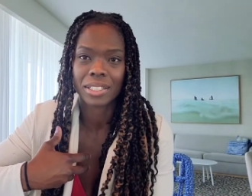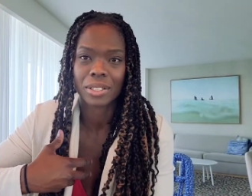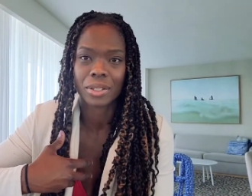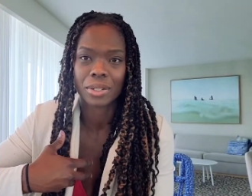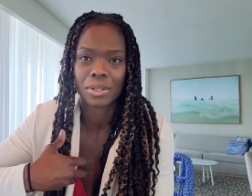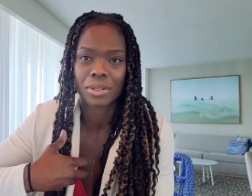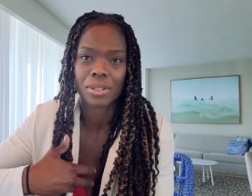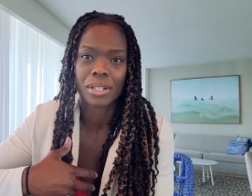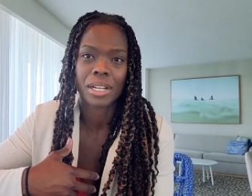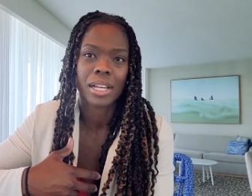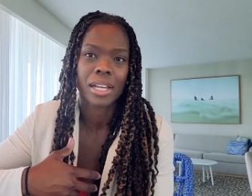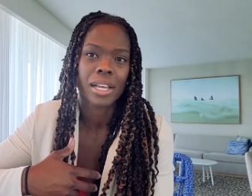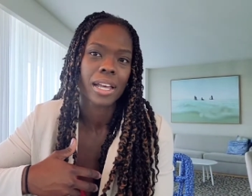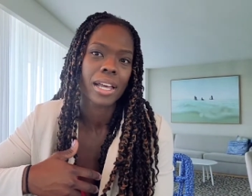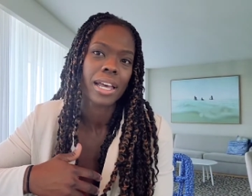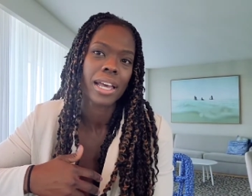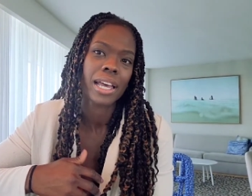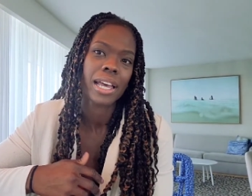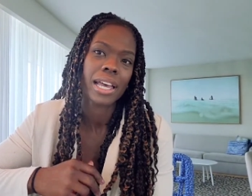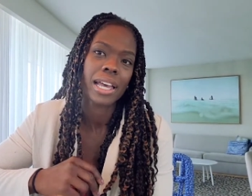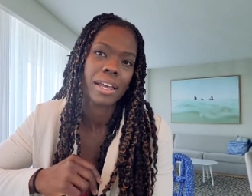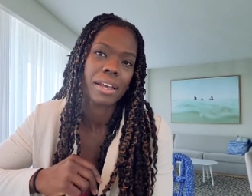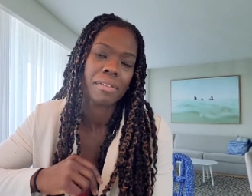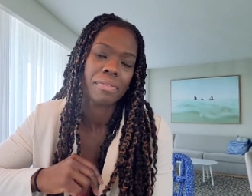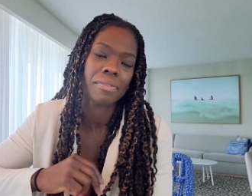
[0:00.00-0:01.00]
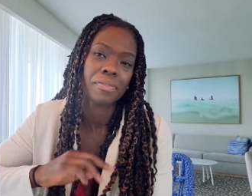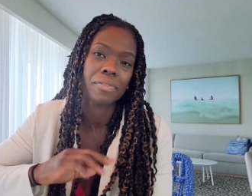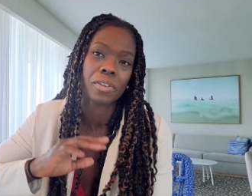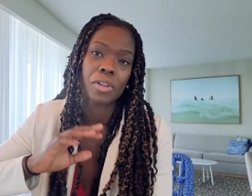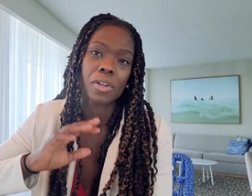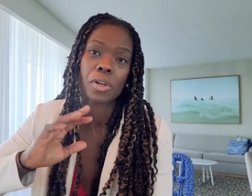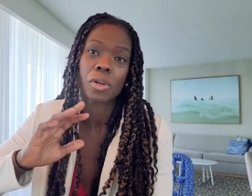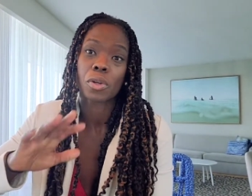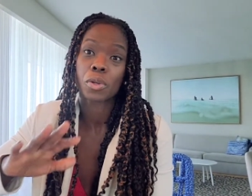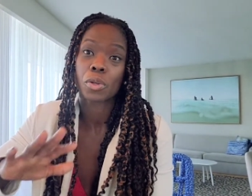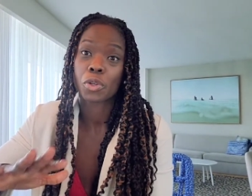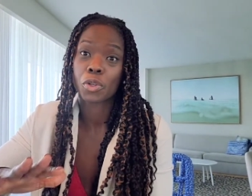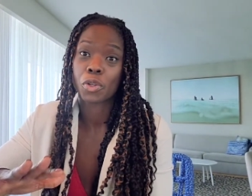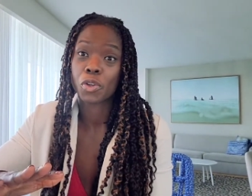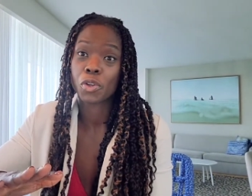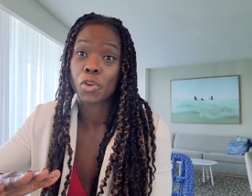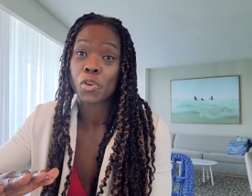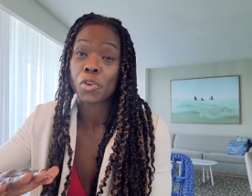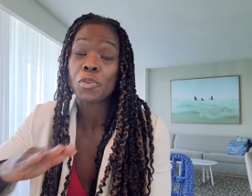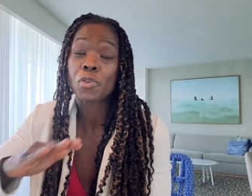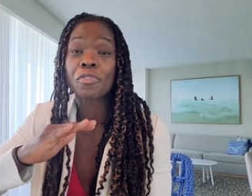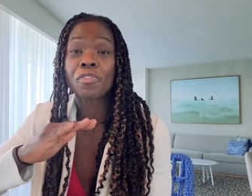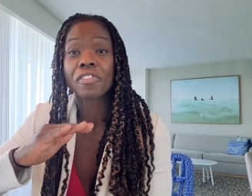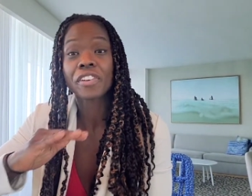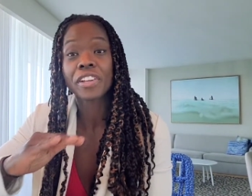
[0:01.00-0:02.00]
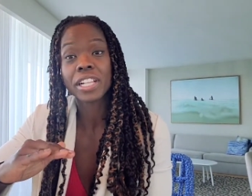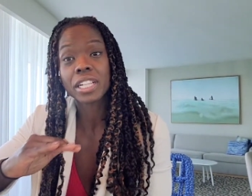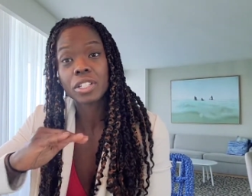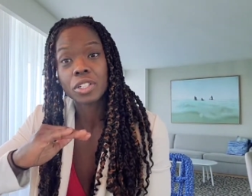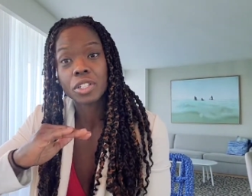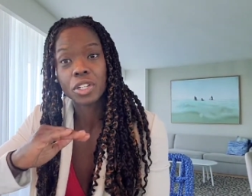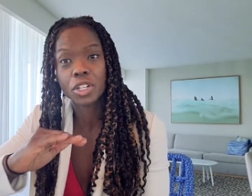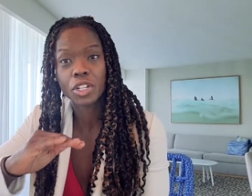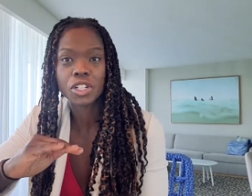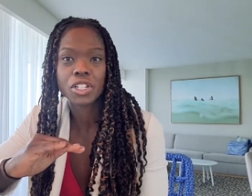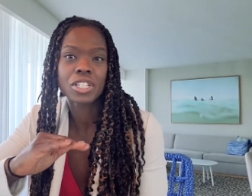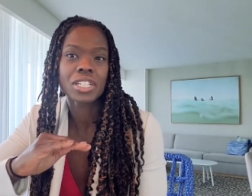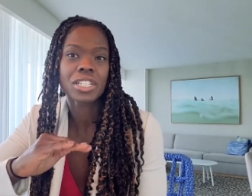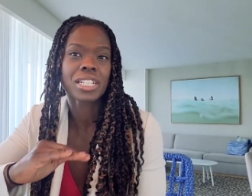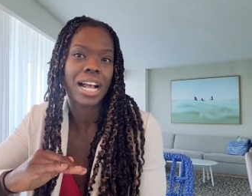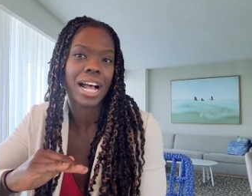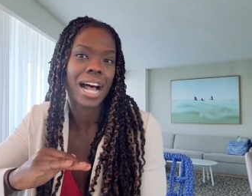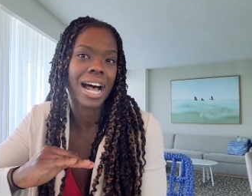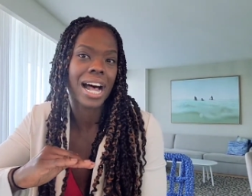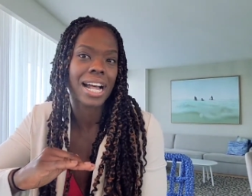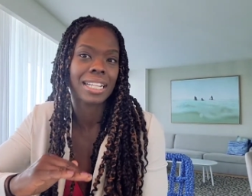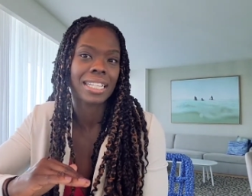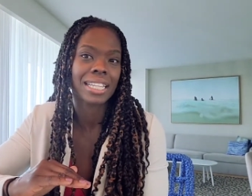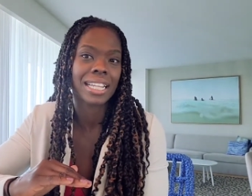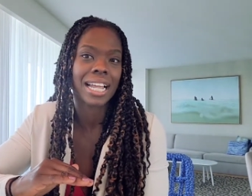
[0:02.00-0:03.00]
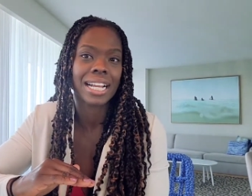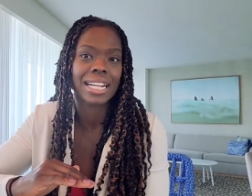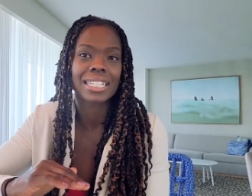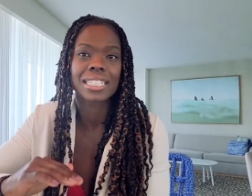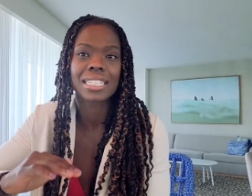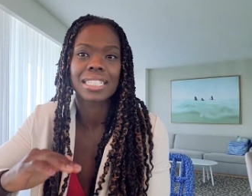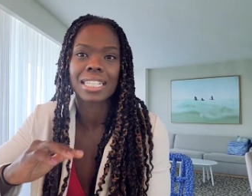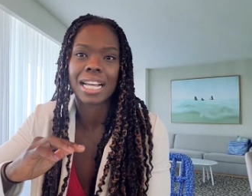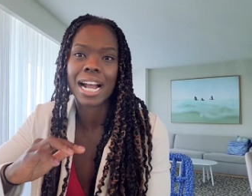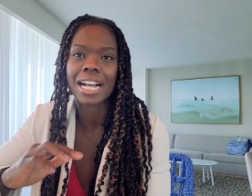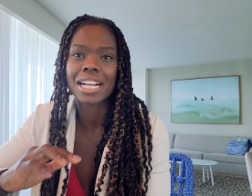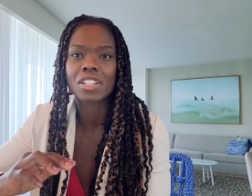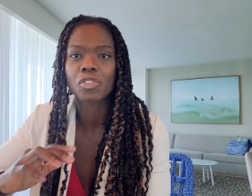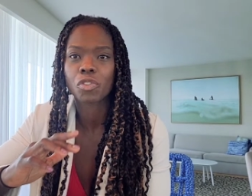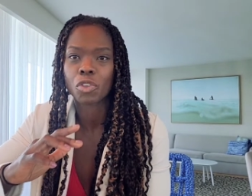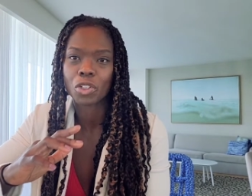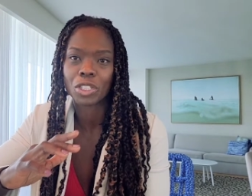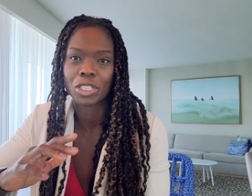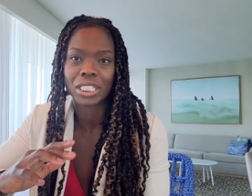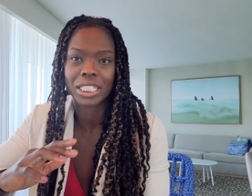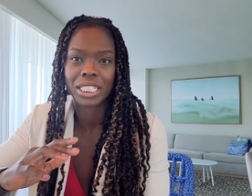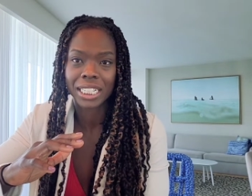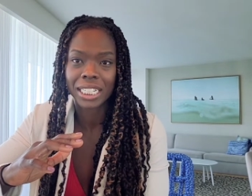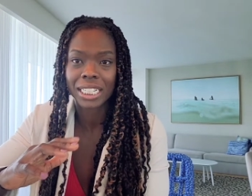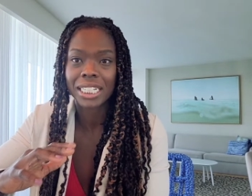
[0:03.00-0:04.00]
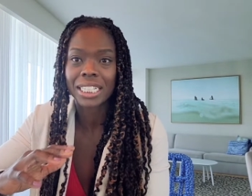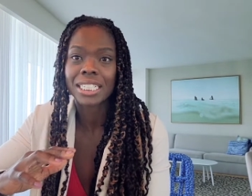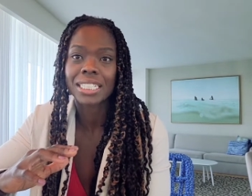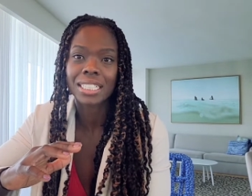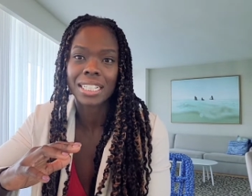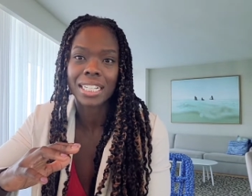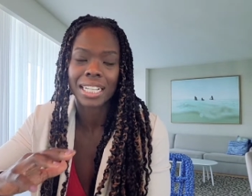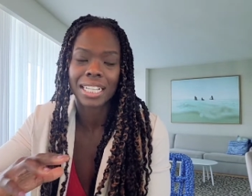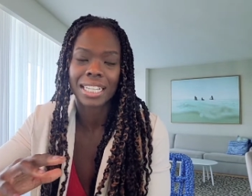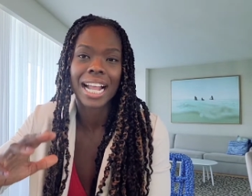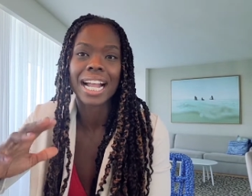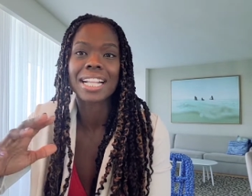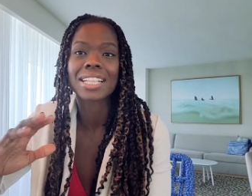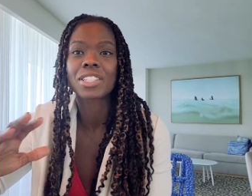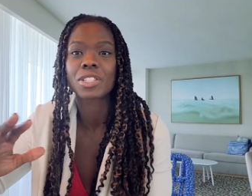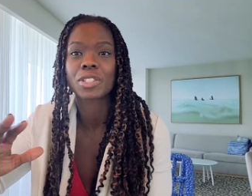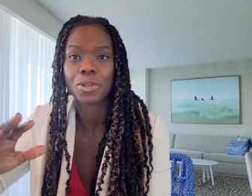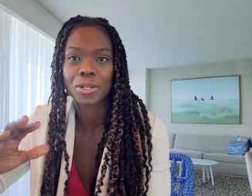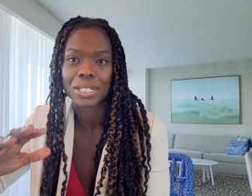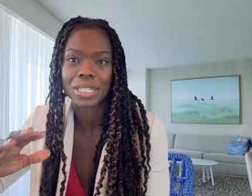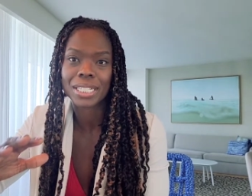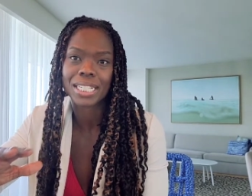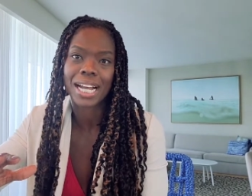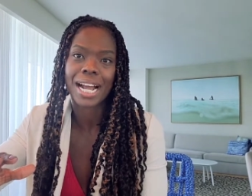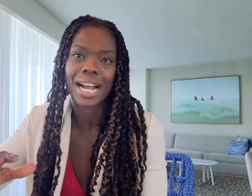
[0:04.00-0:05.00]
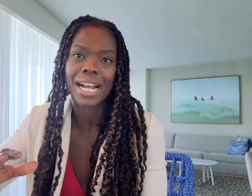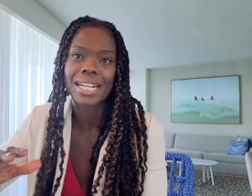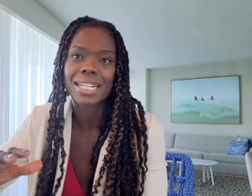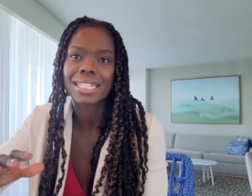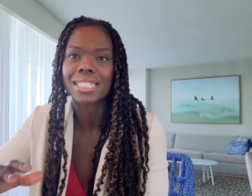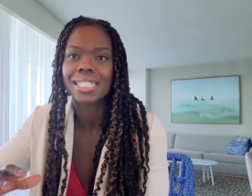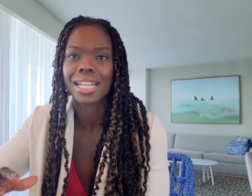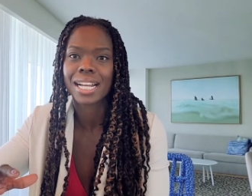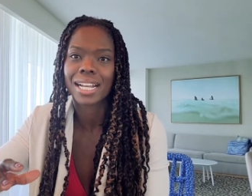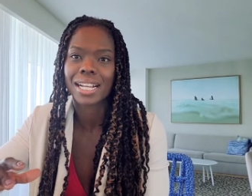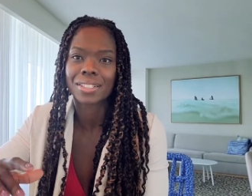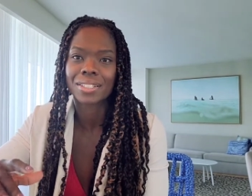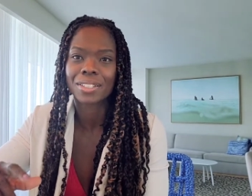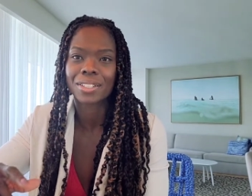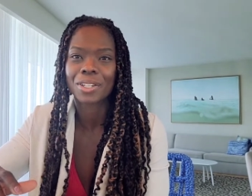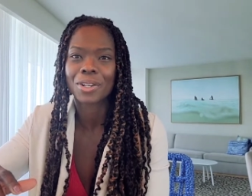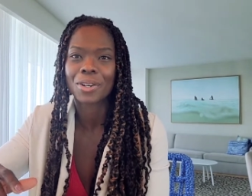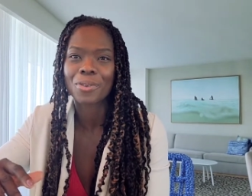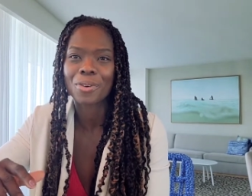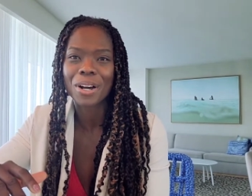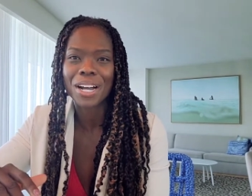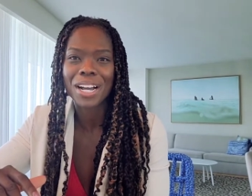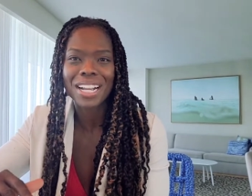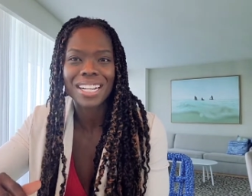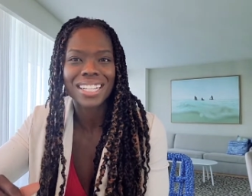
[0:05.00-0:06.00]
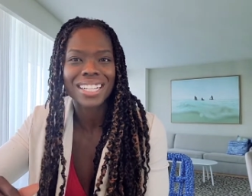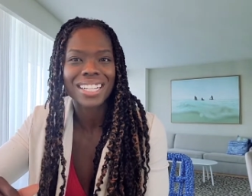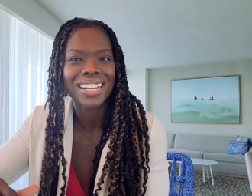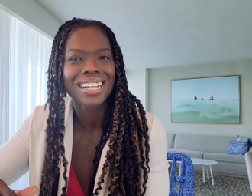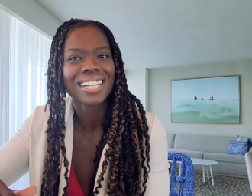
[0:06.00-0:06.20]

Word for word: So if you feel good at like size 14 and that's your size, then you know what?